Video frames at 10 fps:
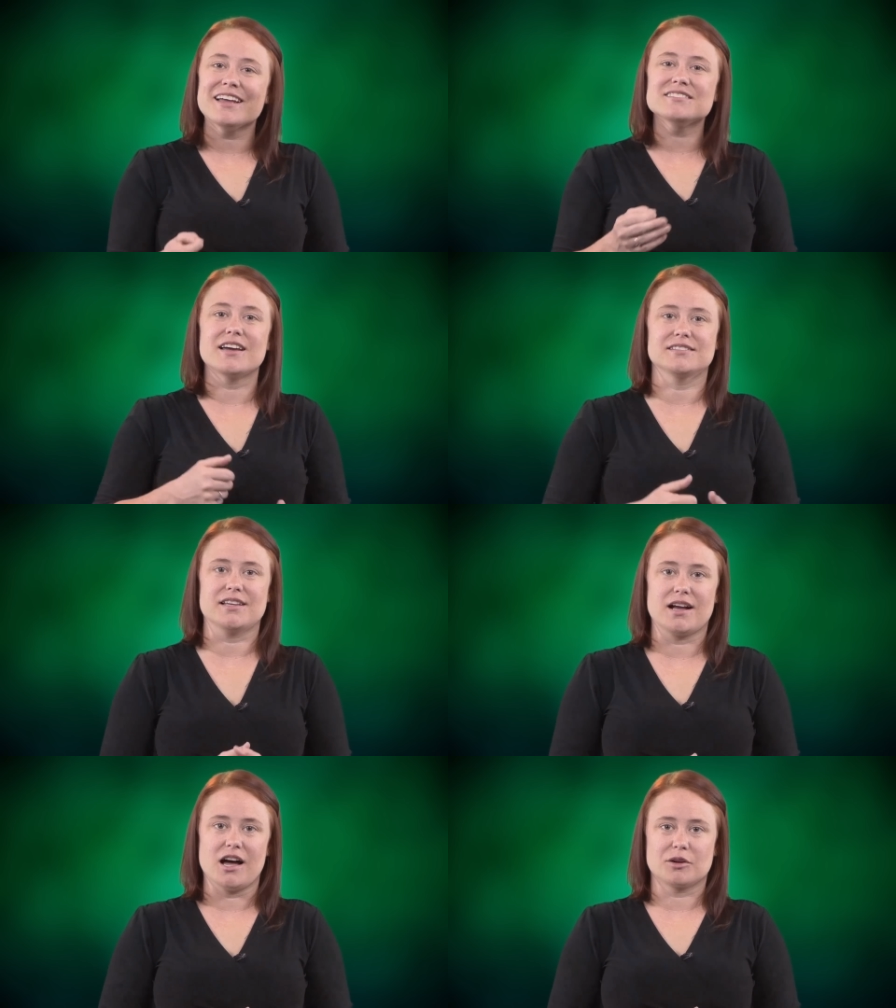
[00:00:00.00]

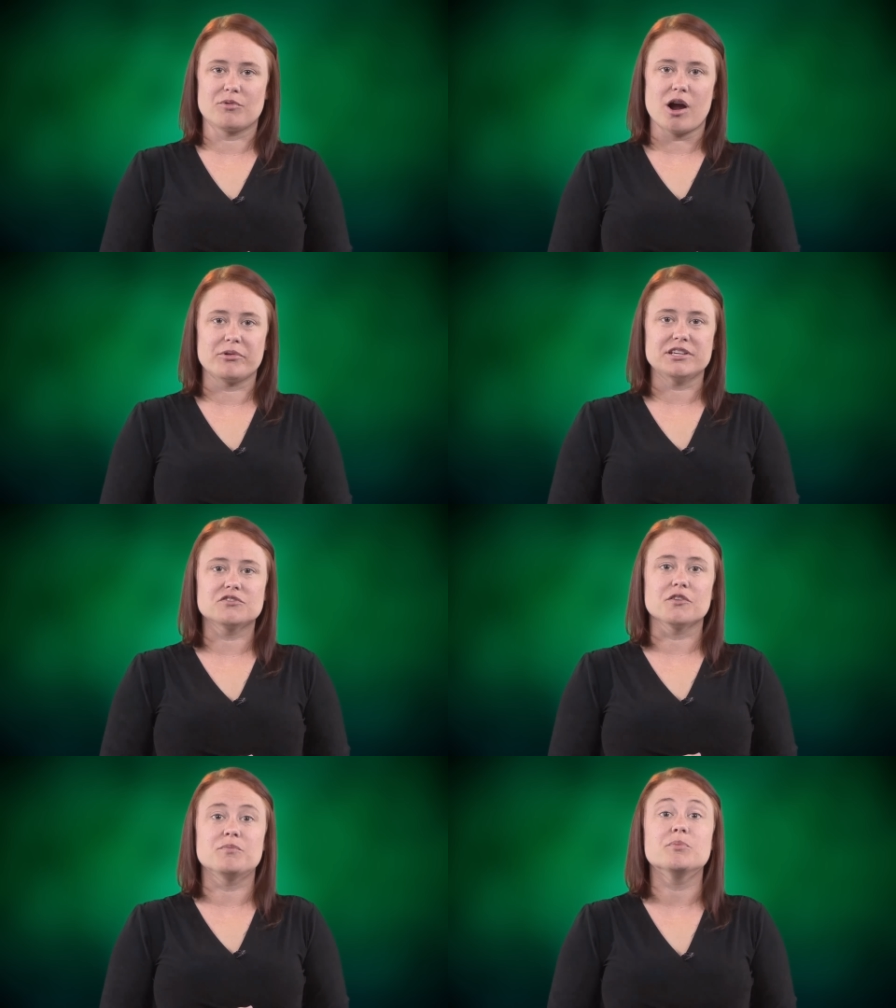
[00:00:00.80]
antipsychotic properties
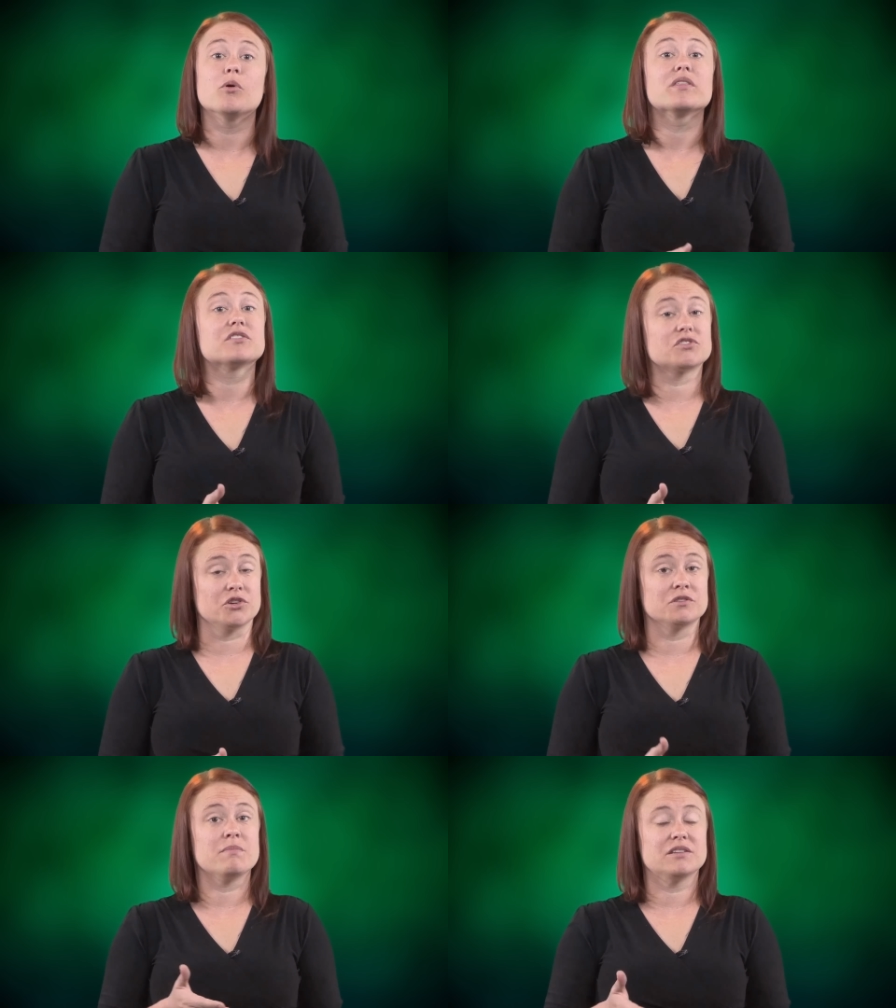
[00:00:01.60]
for people with
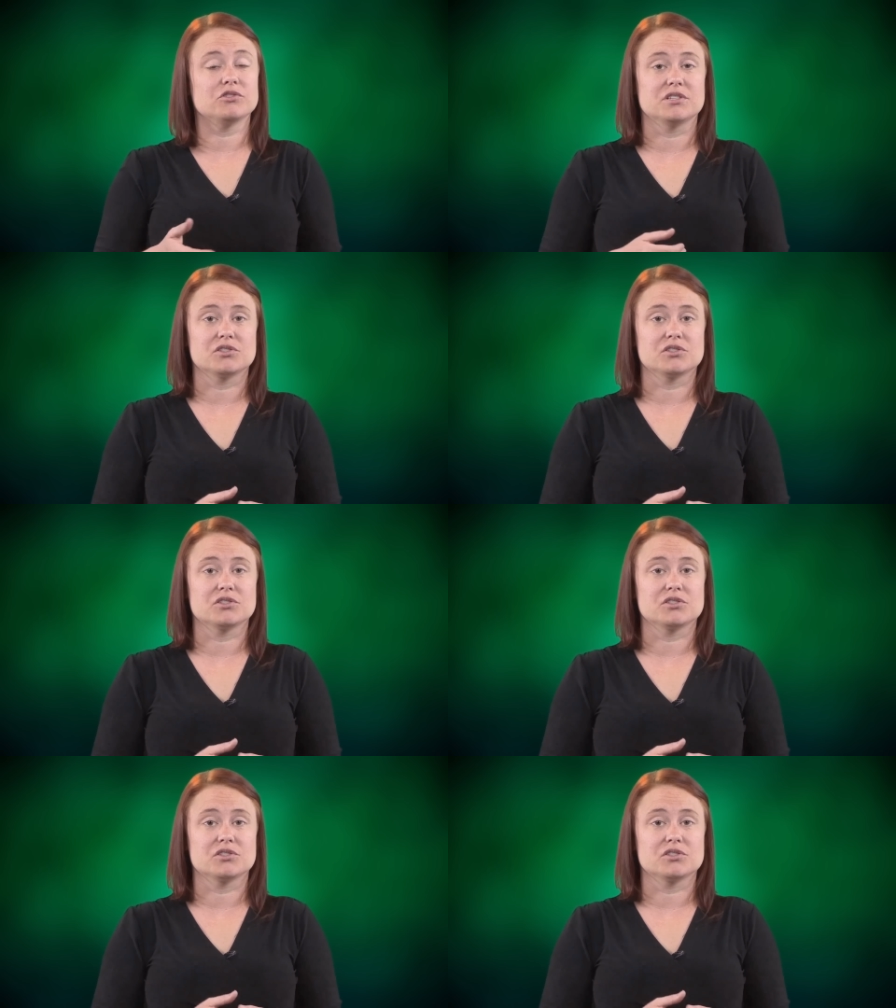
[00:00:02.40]
certain mental